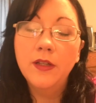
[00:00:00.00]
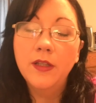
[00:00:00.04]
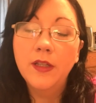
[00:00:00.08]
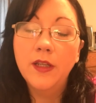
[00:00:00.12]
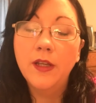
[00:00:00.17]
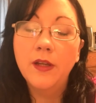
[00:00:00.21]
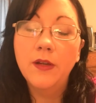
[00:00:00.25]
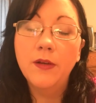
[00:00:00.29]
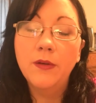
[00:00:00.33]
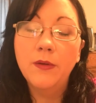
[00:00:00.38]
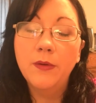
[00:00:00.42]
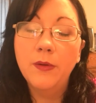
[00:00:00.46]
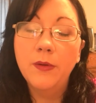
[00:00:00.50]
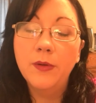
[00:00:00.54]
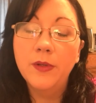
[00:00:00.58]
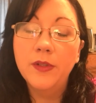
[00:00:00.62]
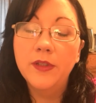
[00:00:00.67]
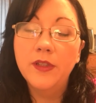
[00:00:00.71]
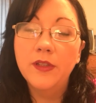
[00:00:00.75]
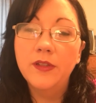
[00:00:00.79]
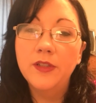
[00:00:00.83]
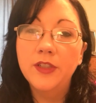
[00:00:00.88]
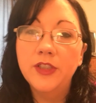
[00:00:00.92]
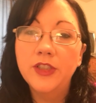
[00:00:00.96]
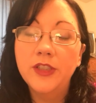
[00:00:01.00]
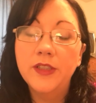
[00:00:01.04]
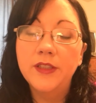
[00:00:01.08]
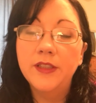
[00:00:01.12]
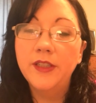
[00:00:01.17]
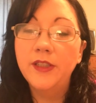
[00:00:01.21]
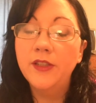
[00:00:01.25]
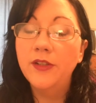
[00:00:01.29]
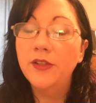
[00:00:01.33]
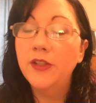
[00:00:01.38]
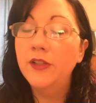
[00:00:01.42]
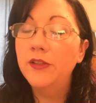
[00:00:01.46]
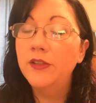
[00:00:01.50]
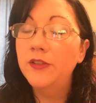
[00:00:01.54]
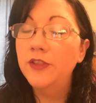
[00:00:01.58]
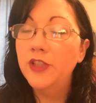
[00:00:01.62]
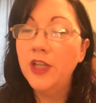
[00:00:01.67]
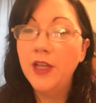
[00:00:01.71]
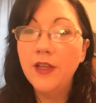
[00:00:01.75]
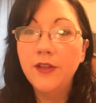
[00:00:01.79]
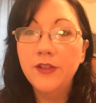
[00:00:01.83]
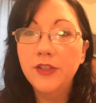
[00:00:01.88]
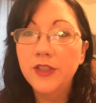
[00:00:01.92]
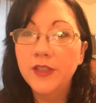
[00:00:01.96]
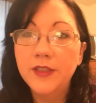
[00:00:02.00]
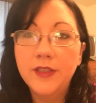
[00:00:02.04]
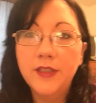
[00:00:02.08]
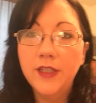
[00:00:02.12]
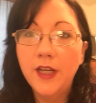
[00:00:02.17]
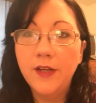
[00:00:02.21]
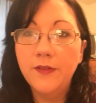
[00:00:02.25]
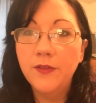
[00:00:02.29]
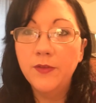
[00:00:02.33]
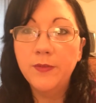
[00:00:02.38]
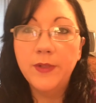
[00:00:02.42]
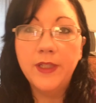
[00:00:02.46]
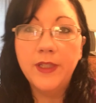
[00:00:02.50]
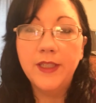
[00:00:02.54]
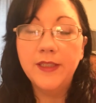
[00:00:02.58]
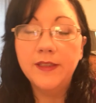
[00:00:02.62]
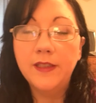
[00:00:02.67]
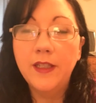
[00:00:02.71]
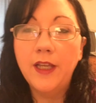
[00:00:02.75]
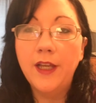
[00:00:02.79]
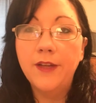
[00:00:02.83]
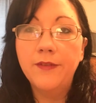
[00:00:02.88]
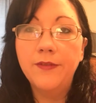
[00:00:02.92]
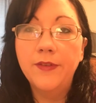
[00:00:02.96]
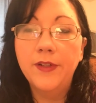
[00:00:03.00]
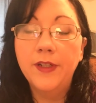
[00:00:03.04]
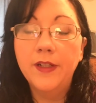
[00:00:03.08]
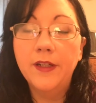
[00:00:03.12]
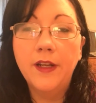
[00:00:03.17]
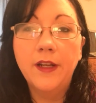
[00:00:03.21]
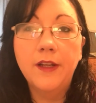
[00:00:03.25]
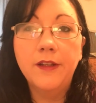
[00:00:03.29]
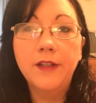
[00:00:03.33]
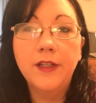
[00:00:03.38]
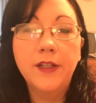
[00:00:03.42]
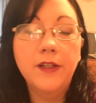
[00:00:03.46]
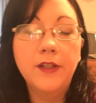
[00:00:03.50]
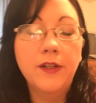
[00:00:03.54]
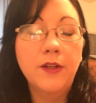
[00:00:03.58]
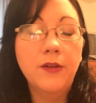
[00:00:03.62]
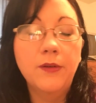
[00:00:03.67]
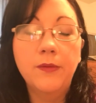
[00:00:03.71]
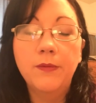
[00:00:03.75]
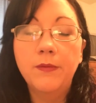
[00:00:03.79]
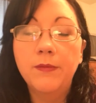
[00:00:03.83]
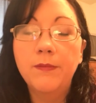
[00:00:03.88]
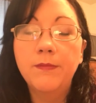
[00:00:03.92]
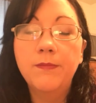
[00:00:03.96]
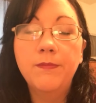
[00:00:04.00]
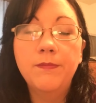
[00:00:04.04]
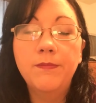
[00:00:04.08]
you know, or there's just, you know, those challenges in everybody's life on an, you know,